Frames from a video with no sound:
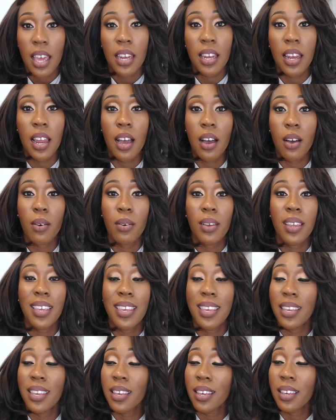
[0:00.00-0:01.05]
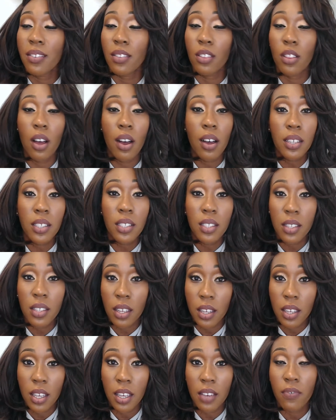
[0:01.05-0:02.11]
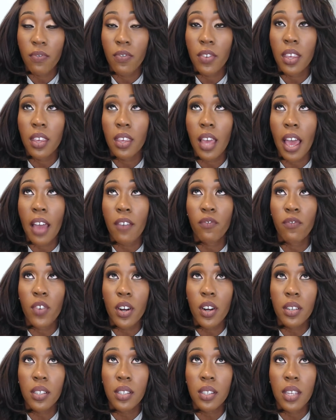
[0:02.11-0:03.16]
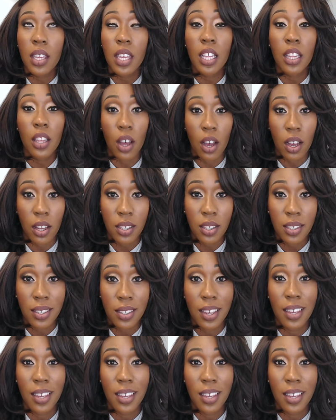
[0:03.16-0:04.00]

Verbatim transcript: Now, he lost. He at first he lost